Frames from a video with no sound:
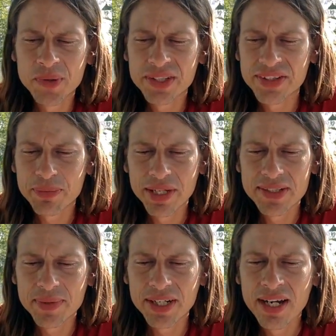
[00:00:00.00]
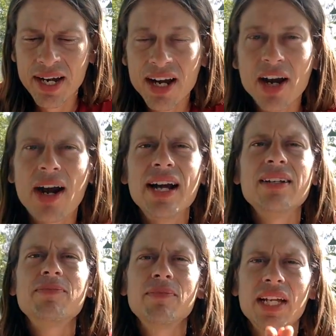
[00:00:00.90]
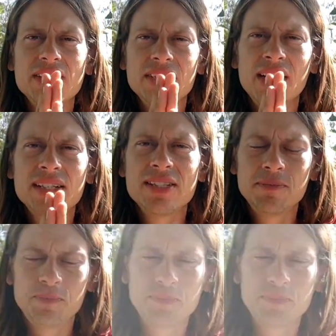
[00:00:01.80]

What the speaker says: with this placement. All right. Thanks, you guys.